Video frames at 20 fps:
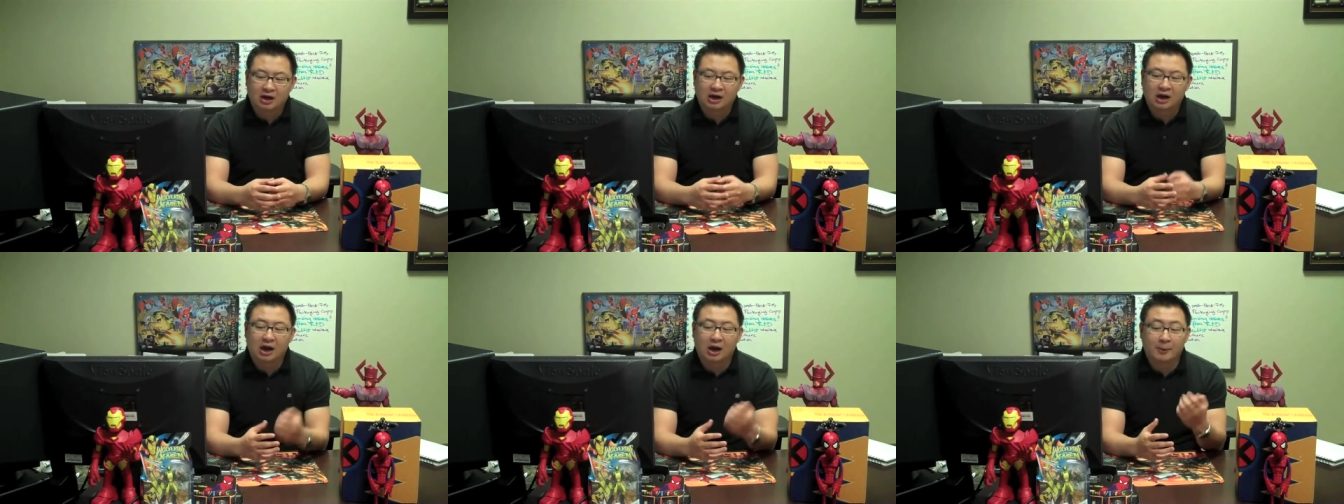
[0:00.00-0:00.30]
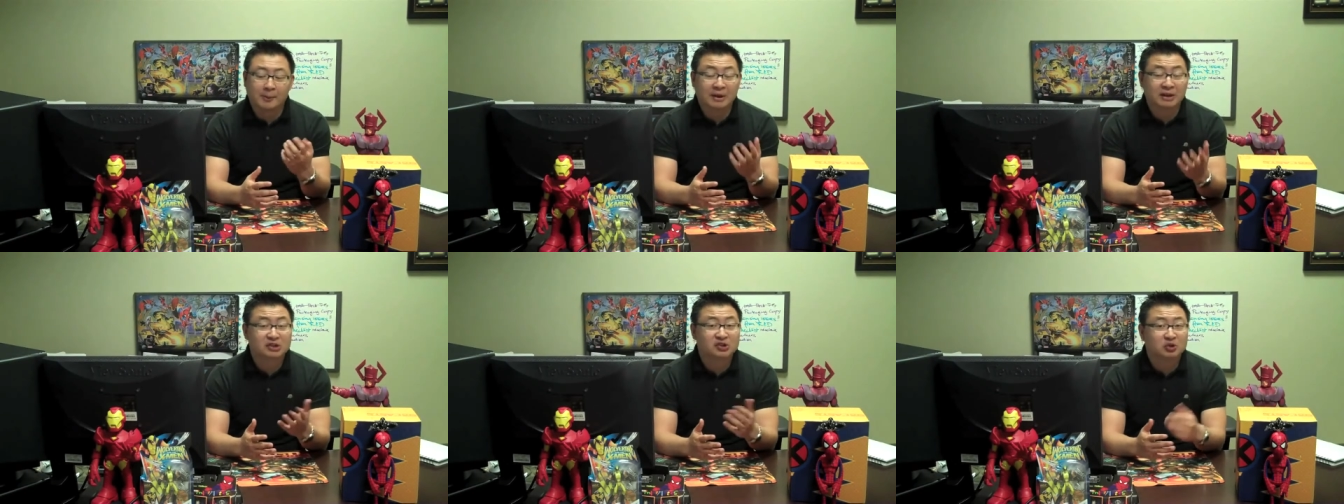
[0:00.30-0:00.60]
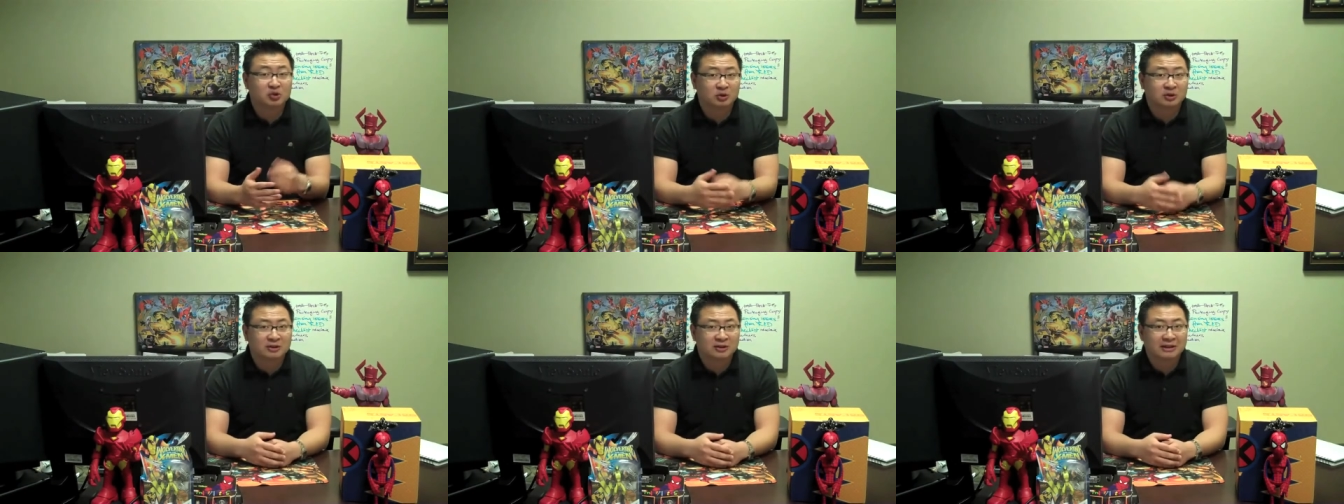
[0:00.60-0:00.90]
I'll make
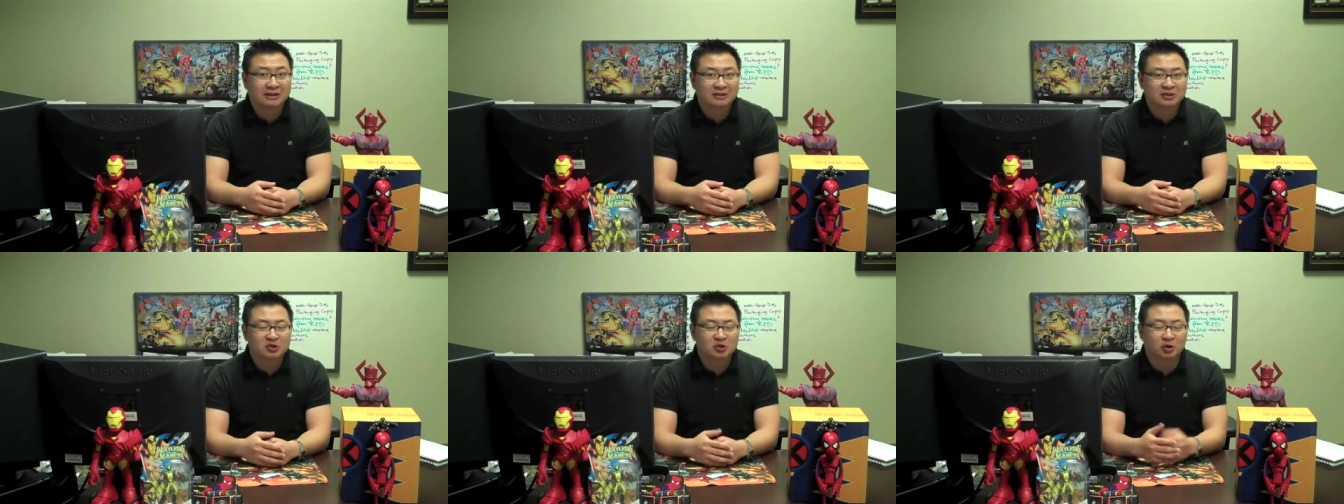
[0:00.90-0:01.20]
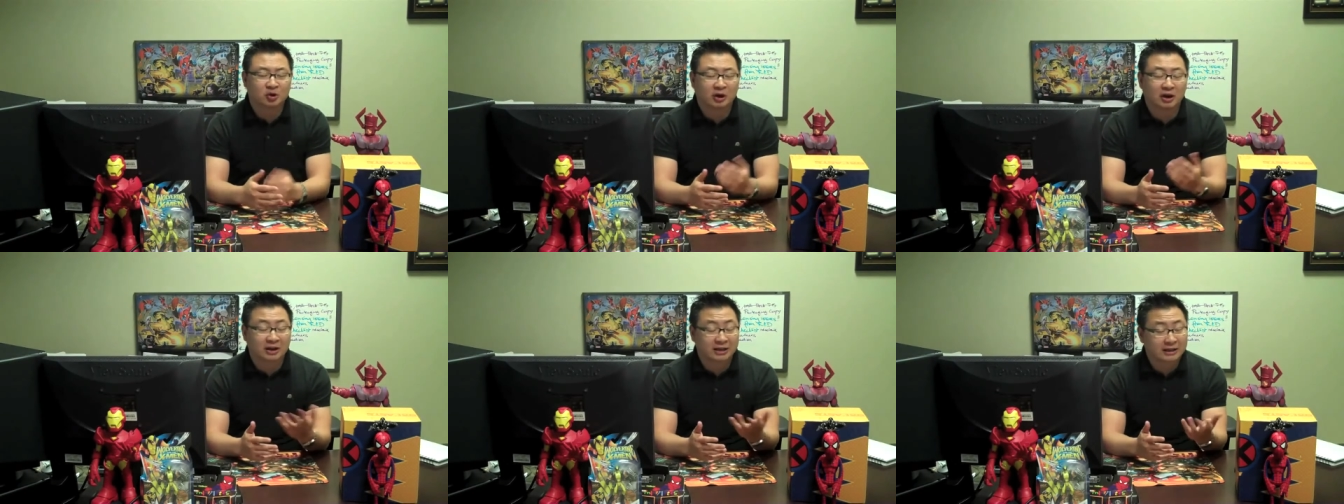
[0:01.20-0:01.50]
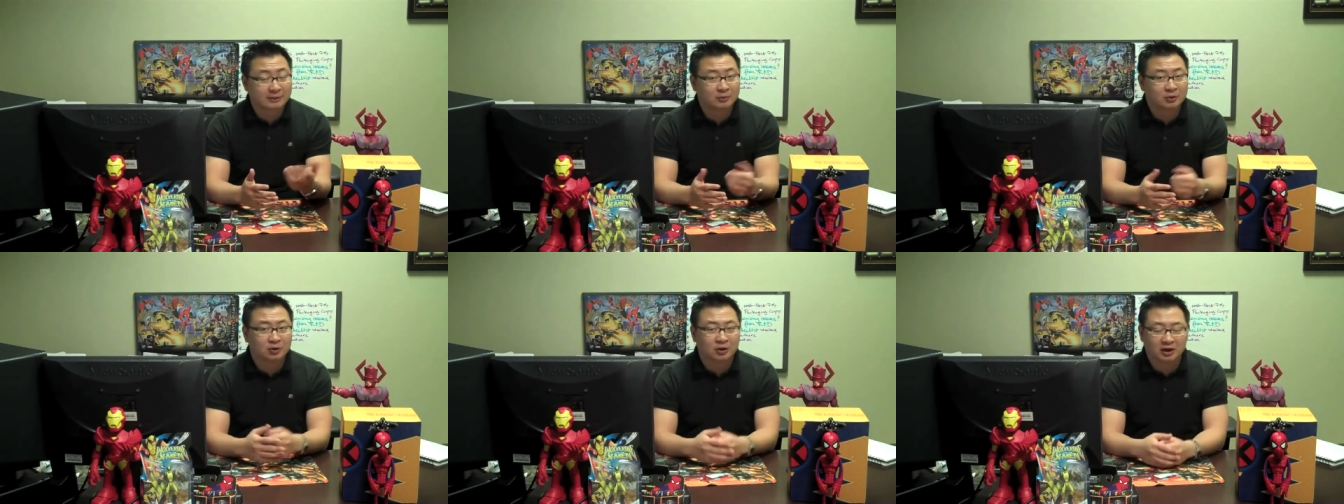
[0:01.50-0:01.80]
sure I'll
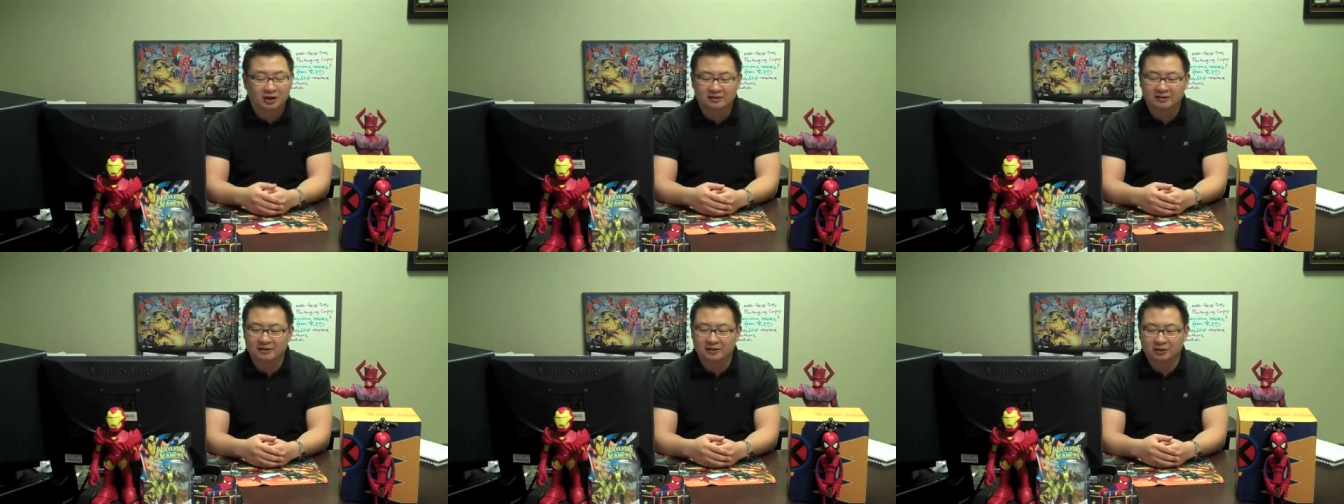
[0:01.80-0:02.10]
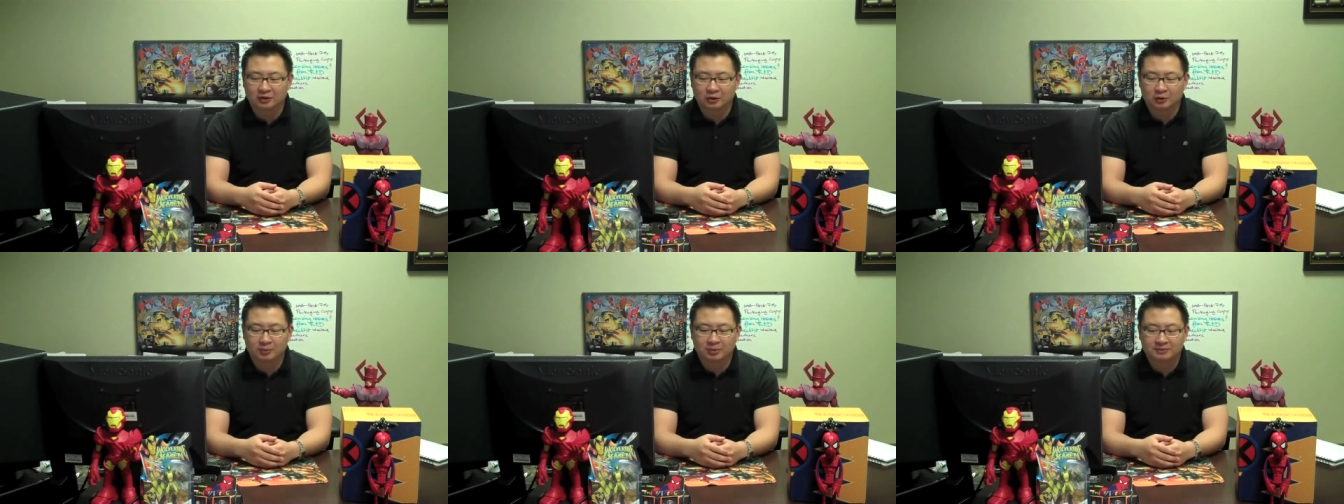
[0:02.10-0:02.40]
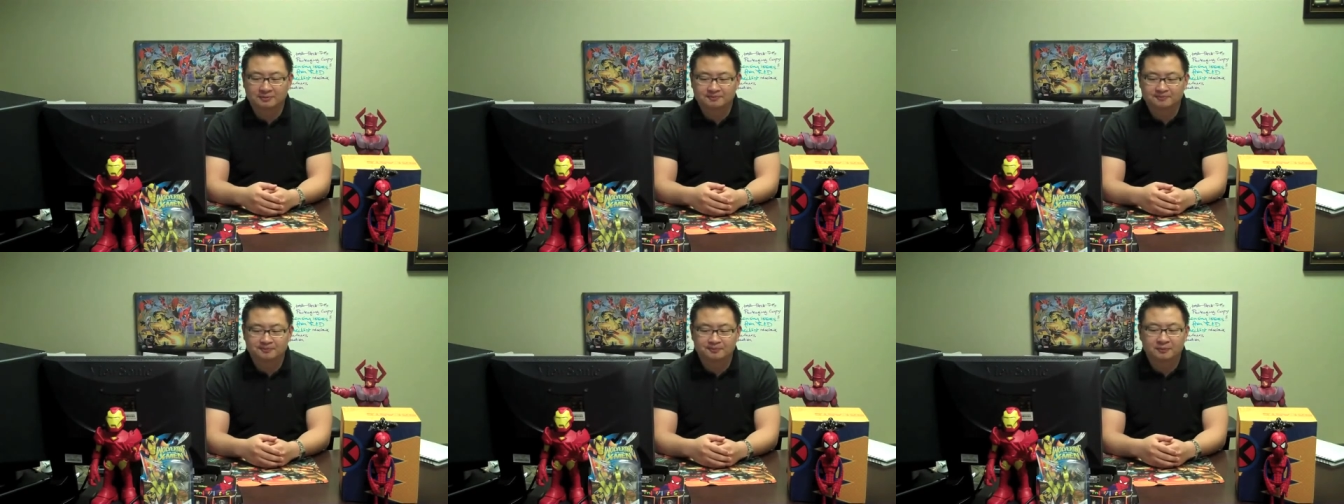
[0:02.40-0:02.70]
keep you guys in the loop
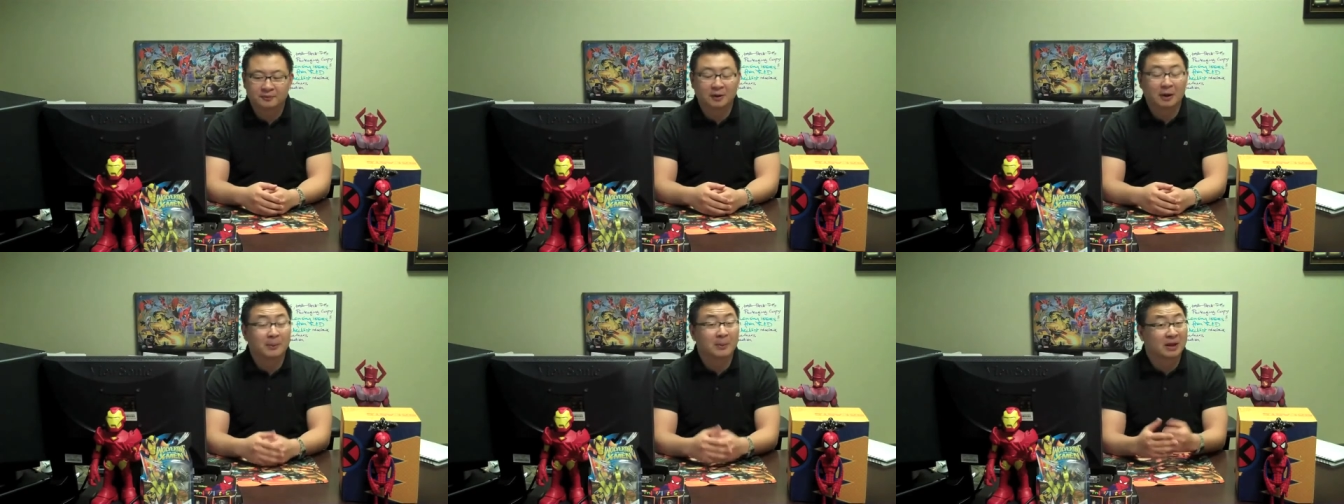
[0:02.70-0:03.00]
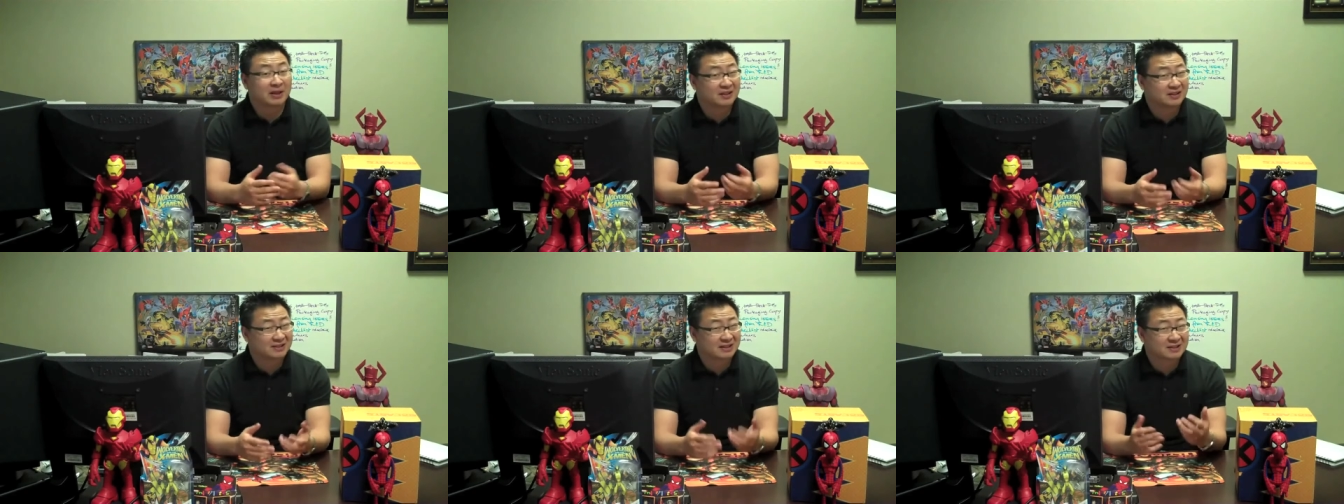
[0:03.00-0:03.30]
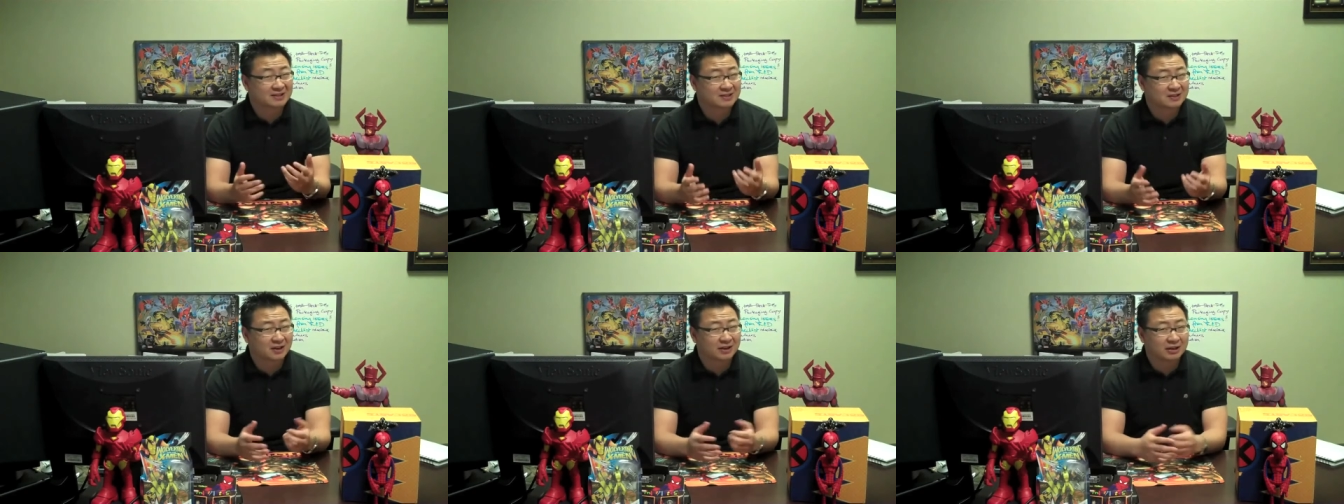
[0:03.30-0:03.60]
about this
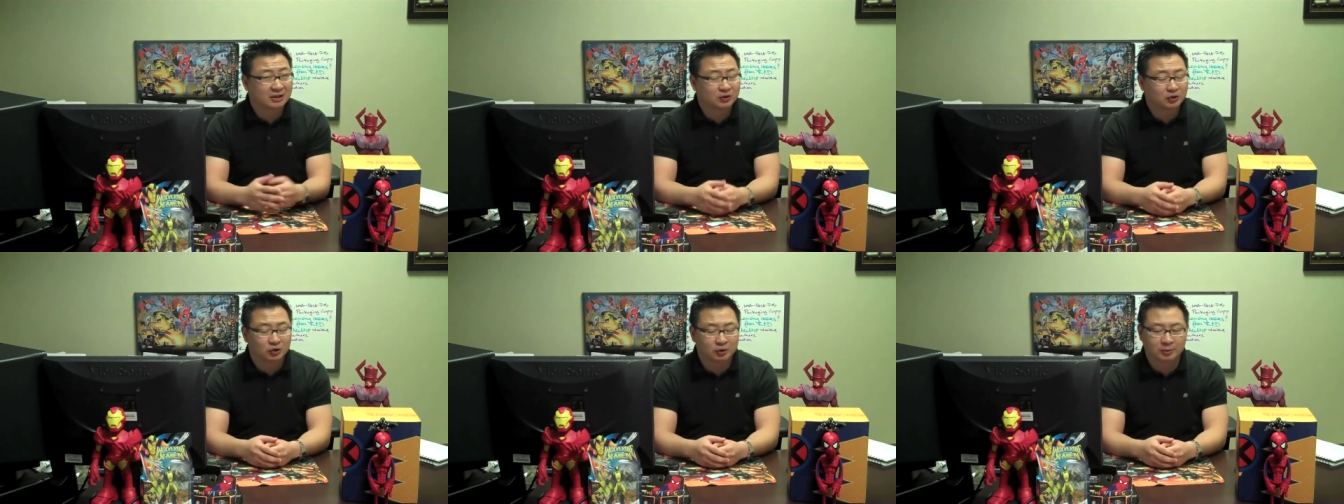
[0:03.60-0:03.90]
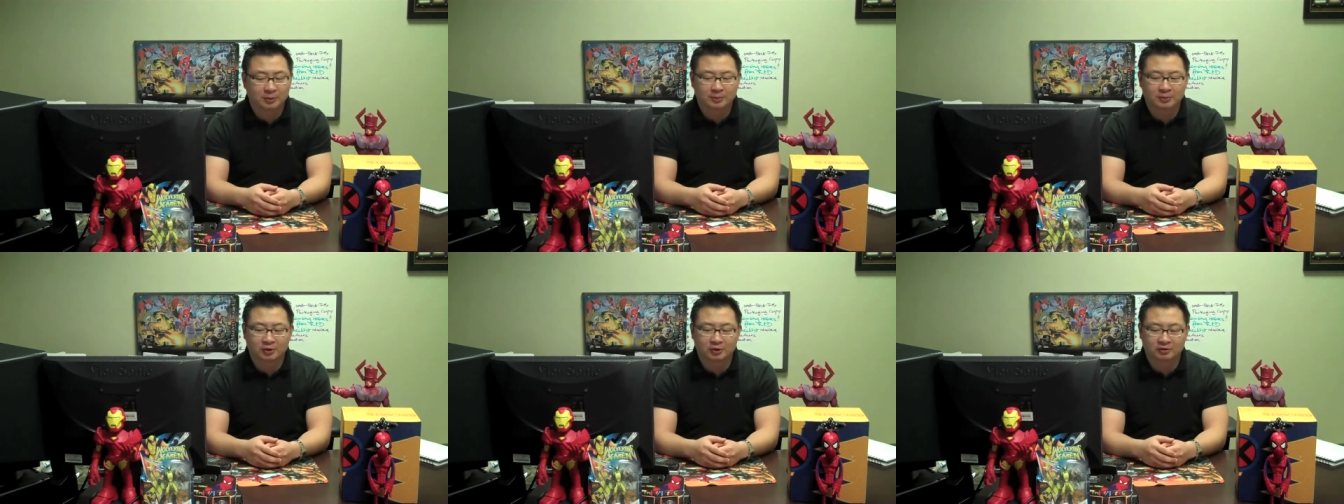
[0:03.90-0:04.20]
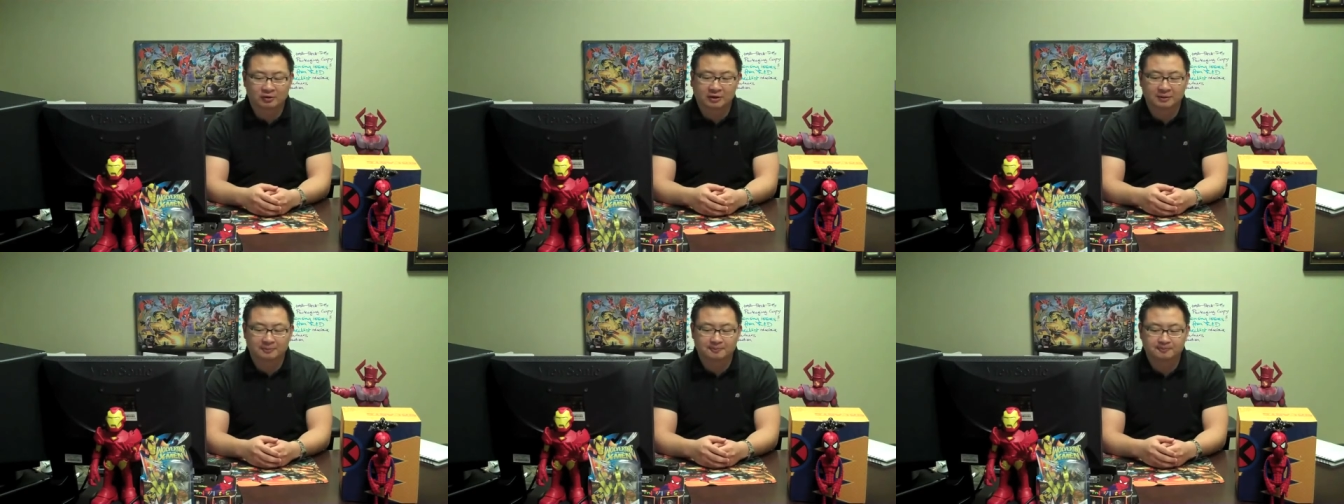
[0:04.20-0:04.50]
exciting tournament
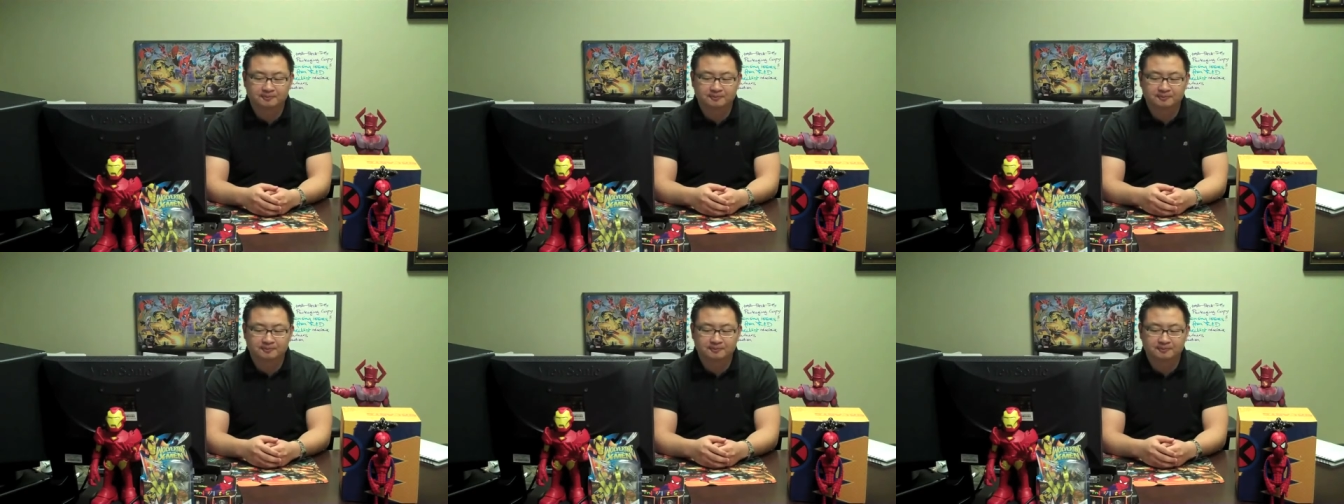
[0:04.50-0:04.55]
program.